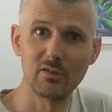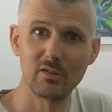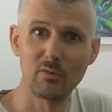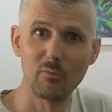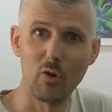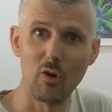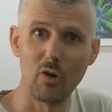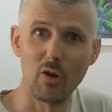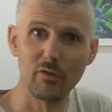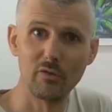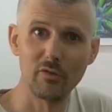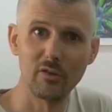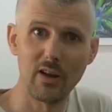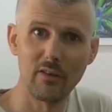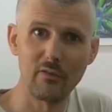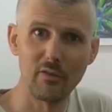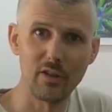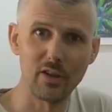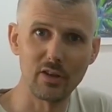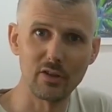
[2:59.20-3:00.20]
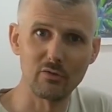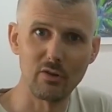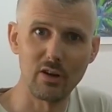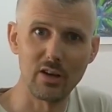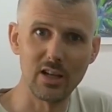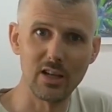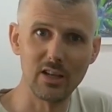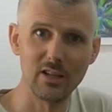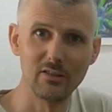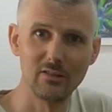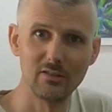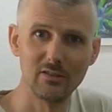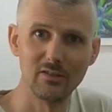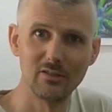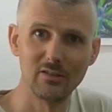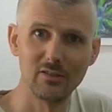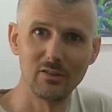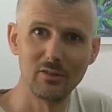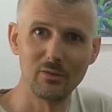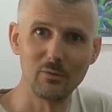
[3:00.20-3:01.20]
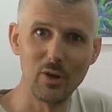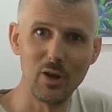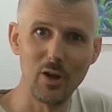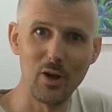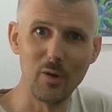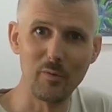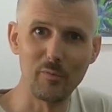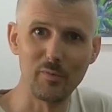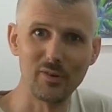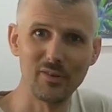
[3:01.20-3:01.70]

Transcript: tomorrow. Everything's ready, we hope.